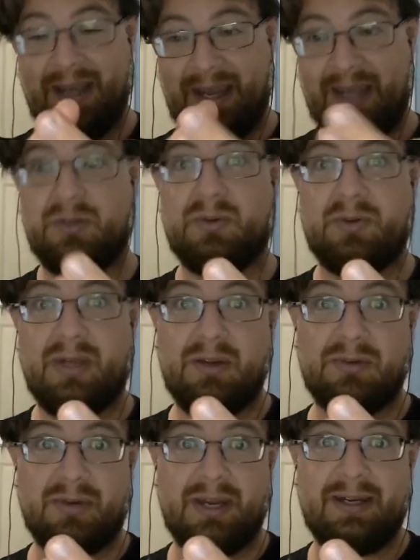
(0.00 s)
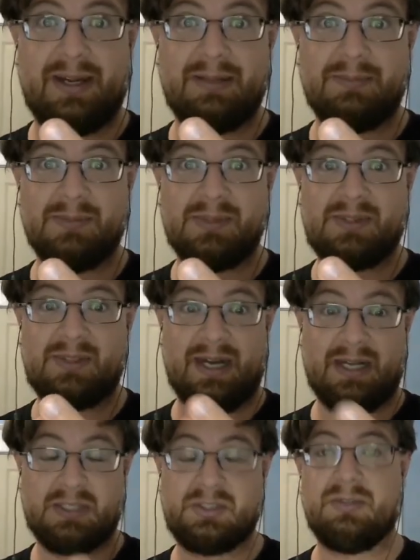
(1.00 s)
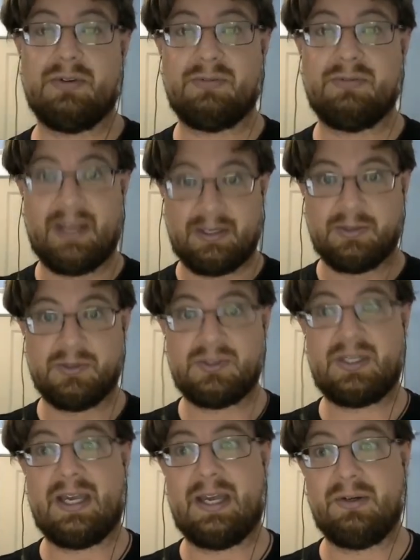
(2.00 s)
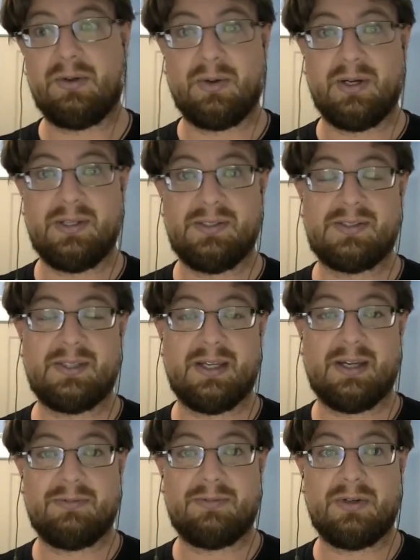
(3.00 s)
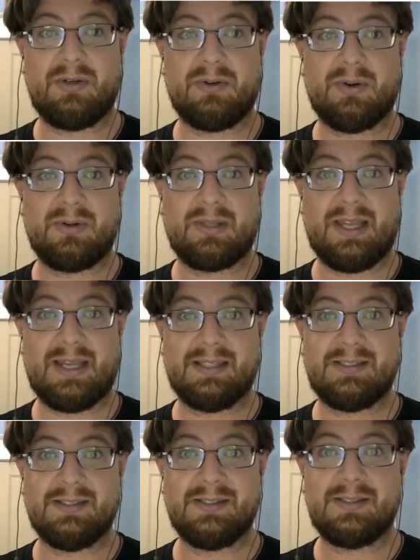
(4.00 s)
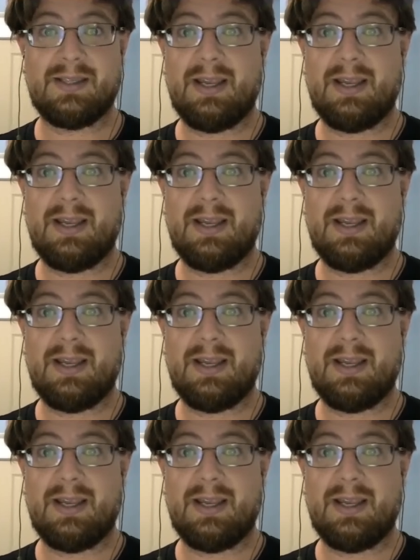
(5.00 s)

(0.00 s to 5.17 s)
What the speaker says: and create grade items that actually reflect those categories for your own classes.